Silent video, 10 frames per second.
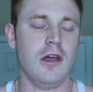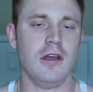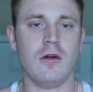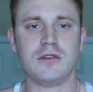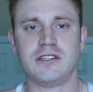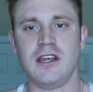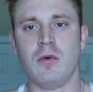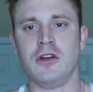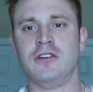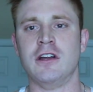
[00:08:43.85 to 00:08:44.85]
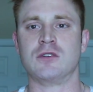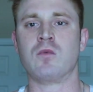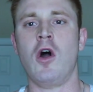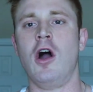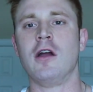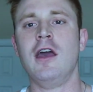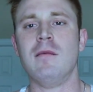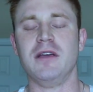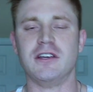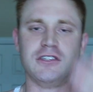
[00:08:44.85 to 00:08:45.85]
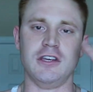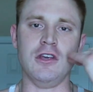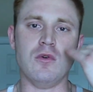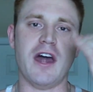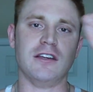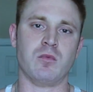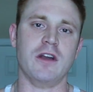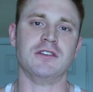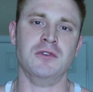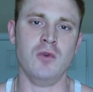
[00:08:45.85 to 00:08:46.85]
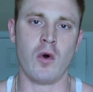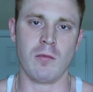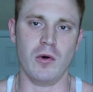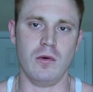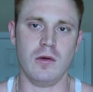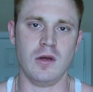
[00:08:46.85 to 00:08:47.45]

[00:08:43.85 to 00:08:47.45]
You don't see what you've done is wrong because to you that is what is normal.